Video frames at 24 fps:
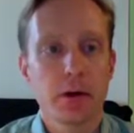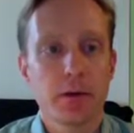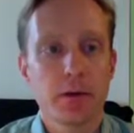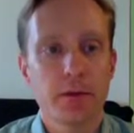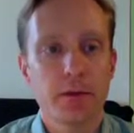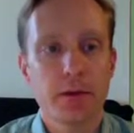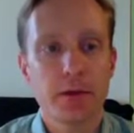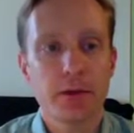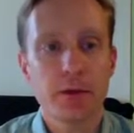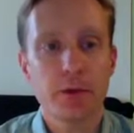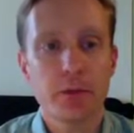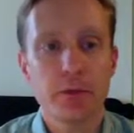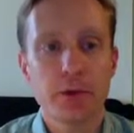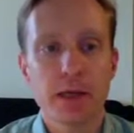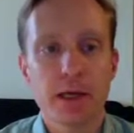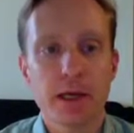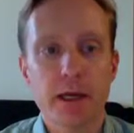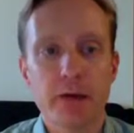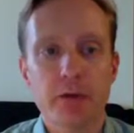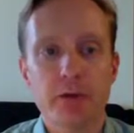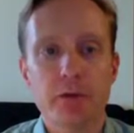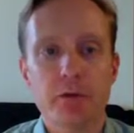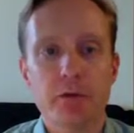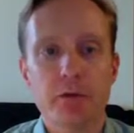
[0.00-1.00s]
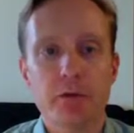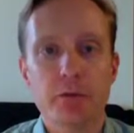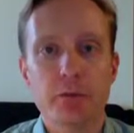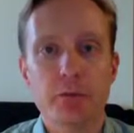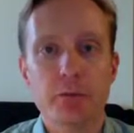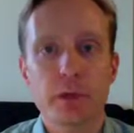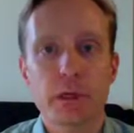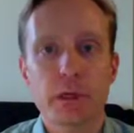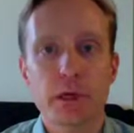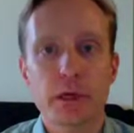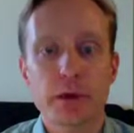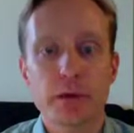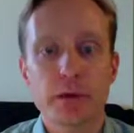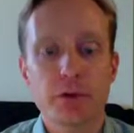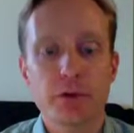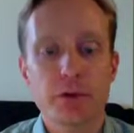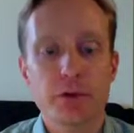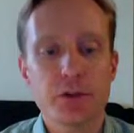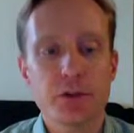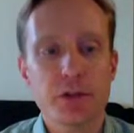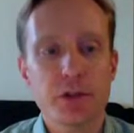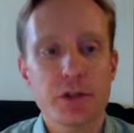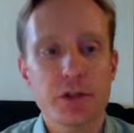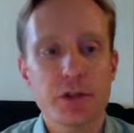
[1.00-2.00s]
we
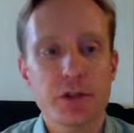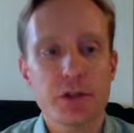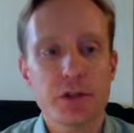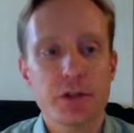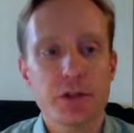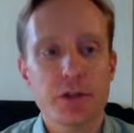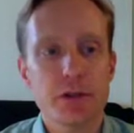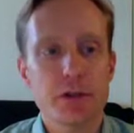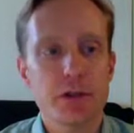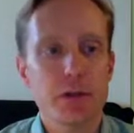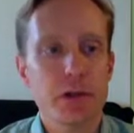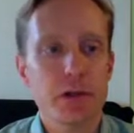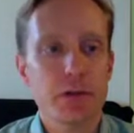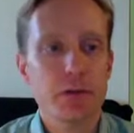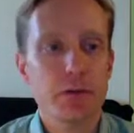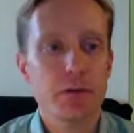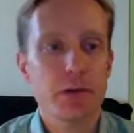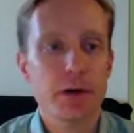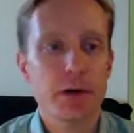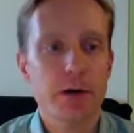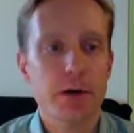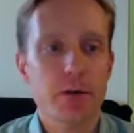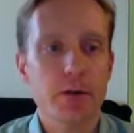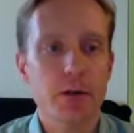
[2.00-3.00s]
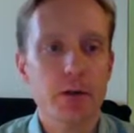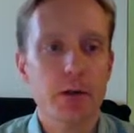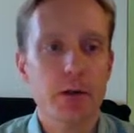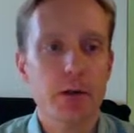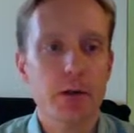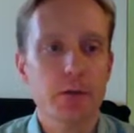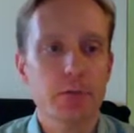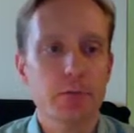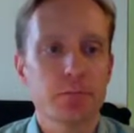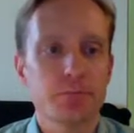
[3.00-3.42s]
can't judge these as either right or wrong.